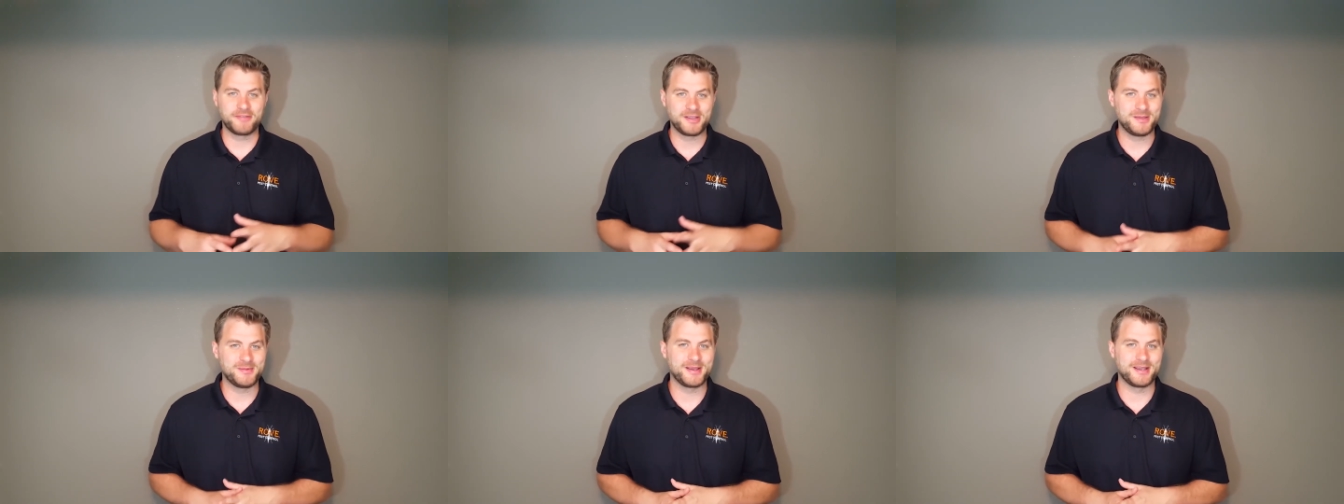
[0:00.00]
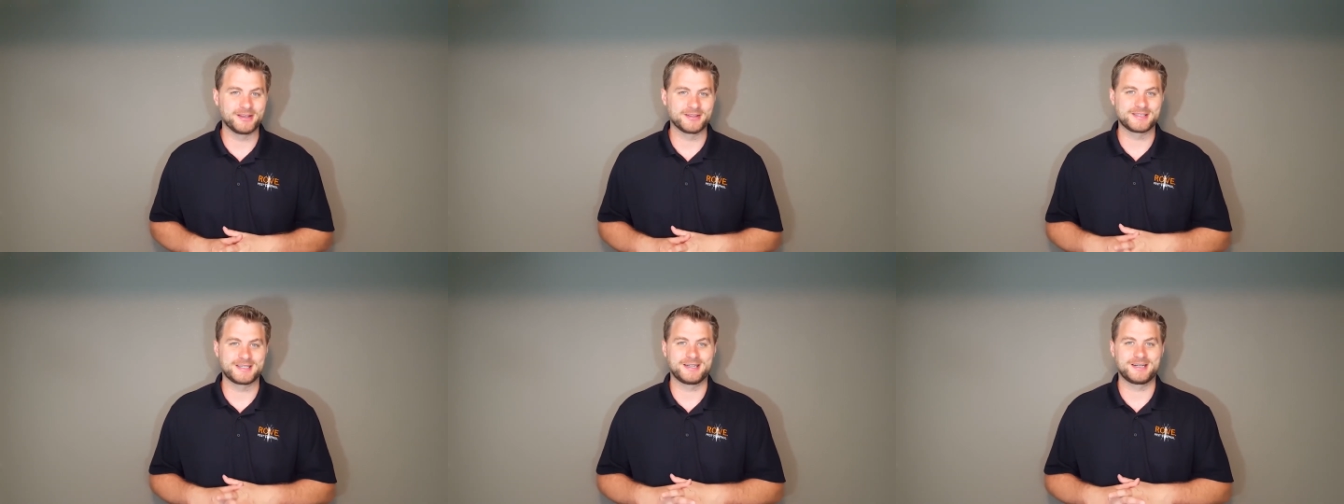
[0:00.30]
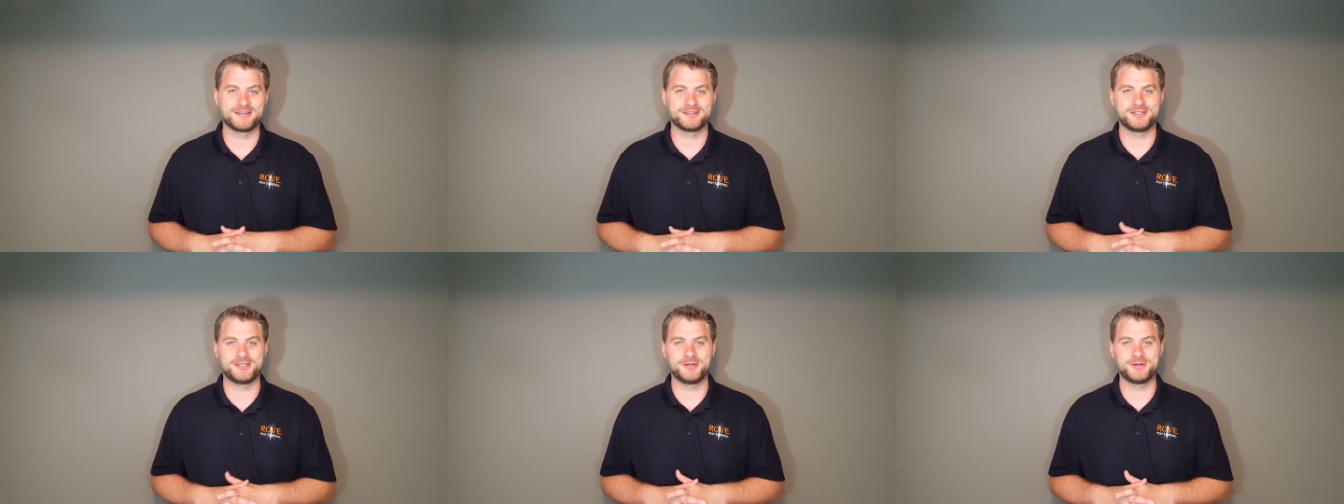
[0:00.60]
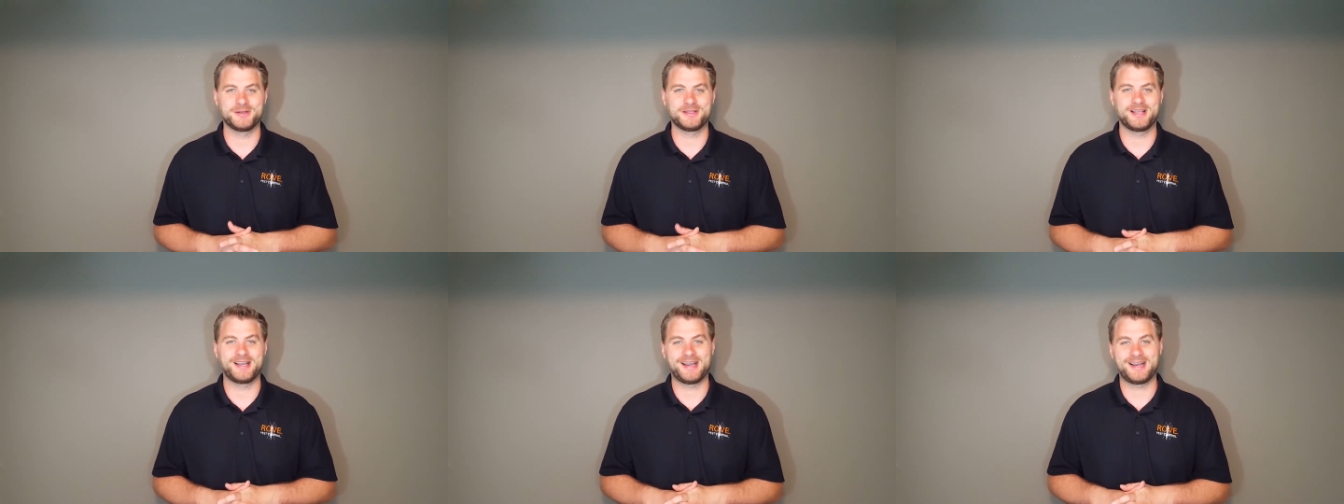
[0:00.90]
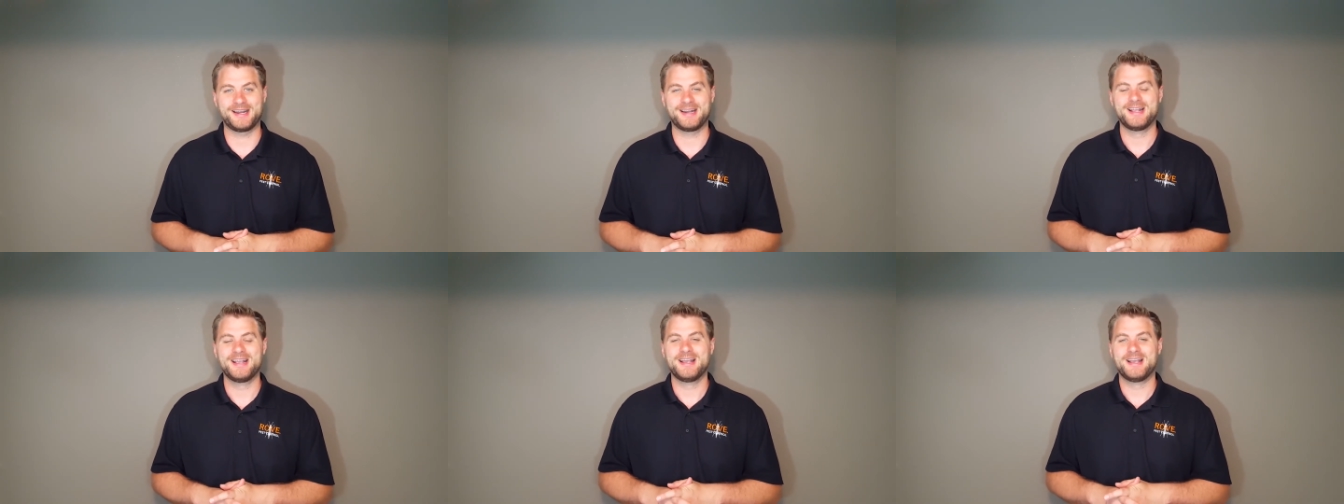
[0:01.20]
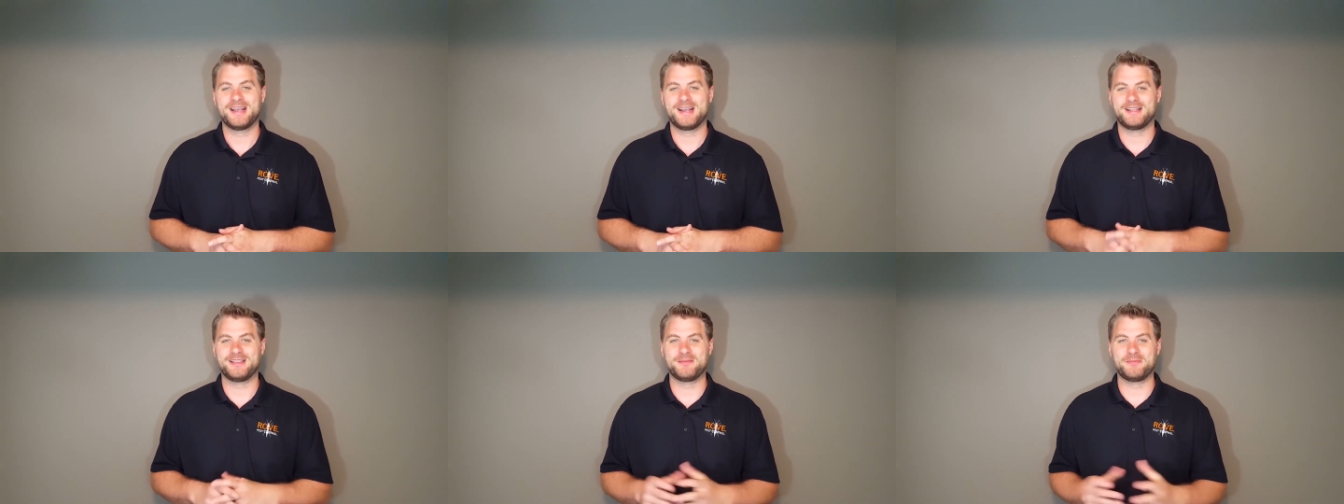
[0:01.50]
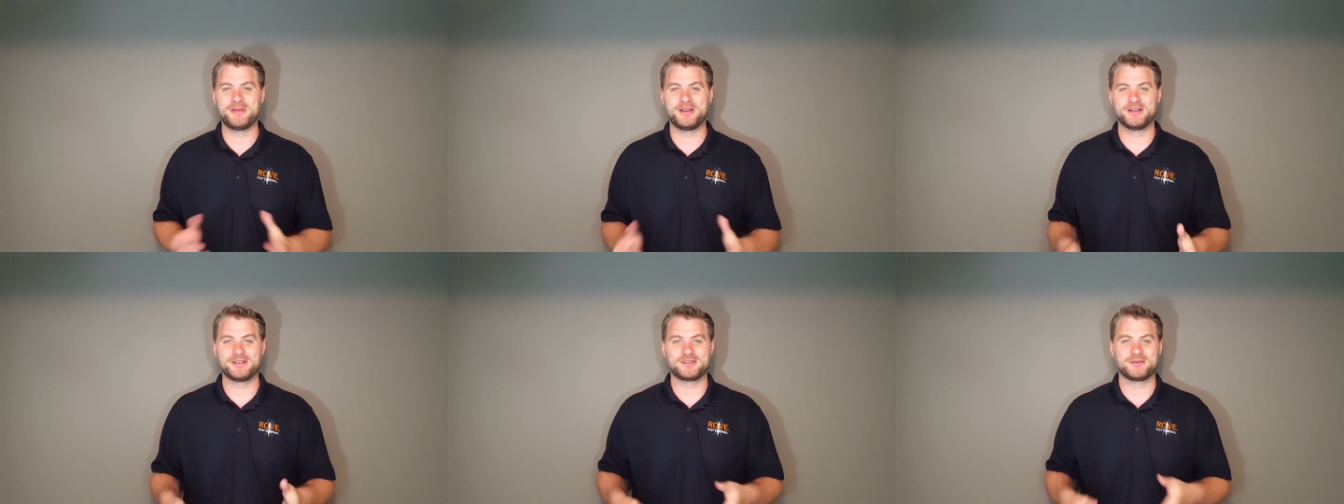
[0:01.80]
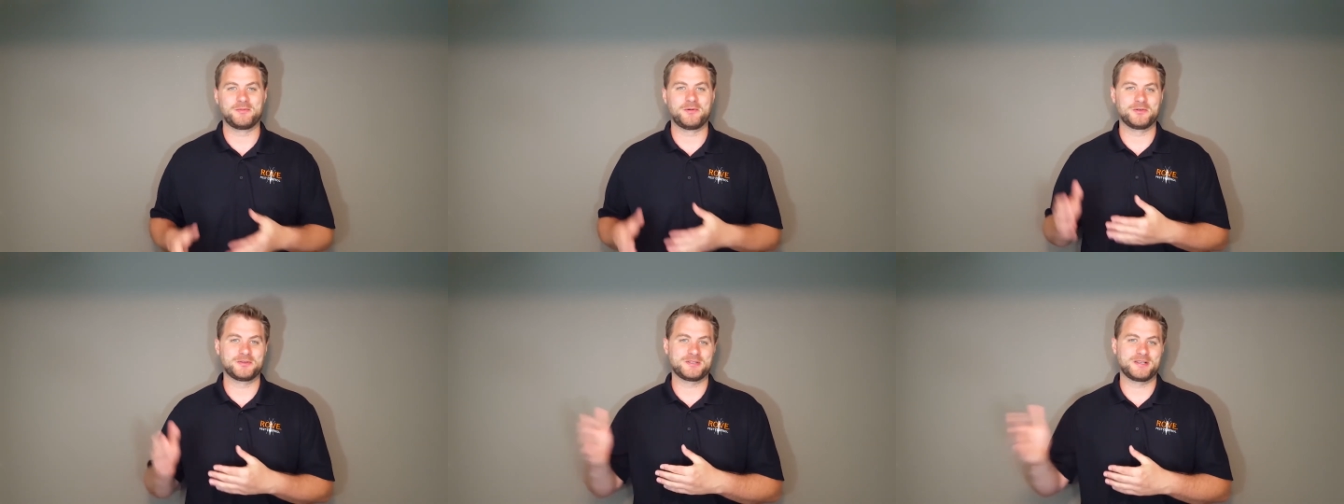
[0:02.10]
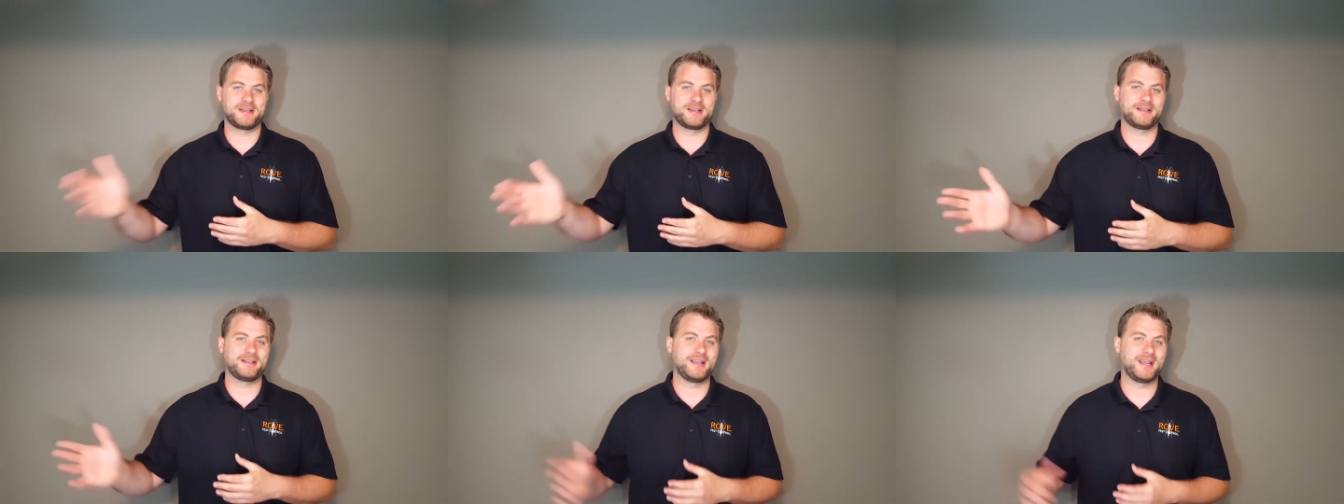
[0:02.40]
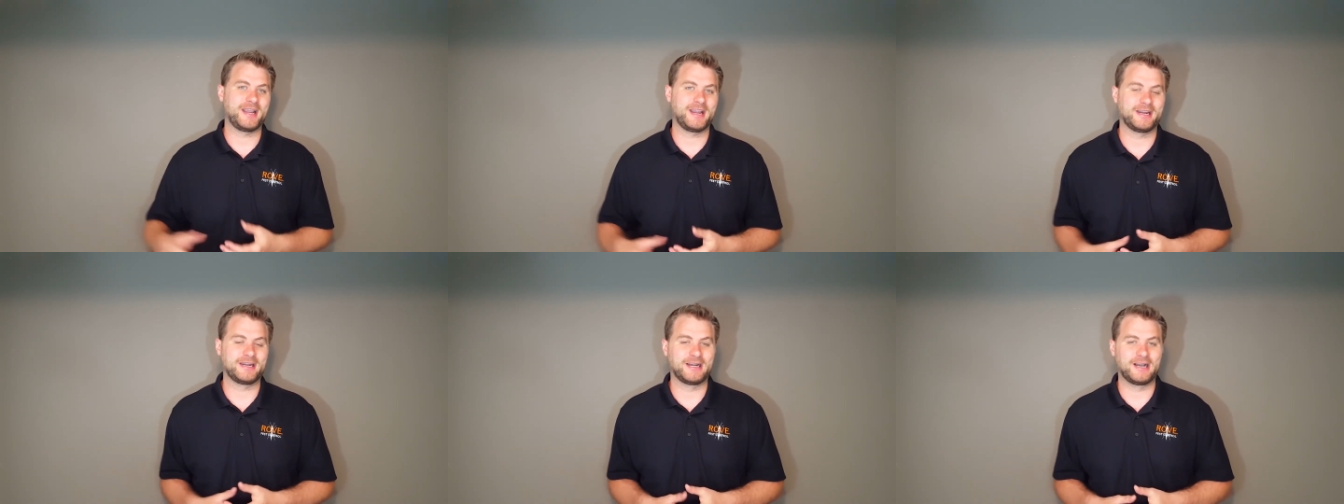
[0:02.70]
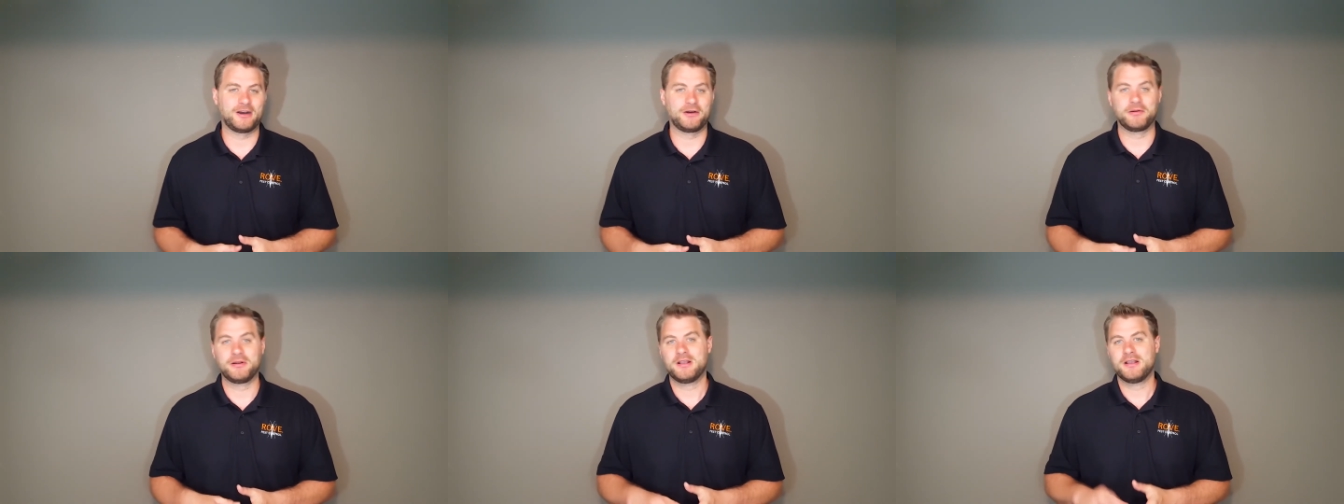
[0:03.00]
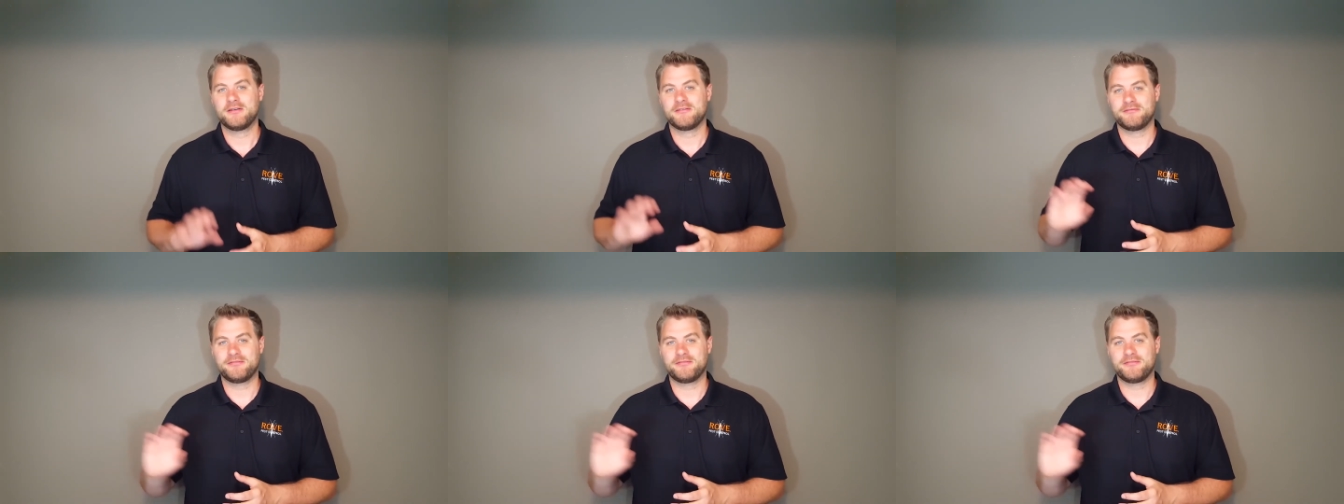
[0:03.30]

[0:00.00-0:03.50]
females that are doing that, and the males are most likely hanging out,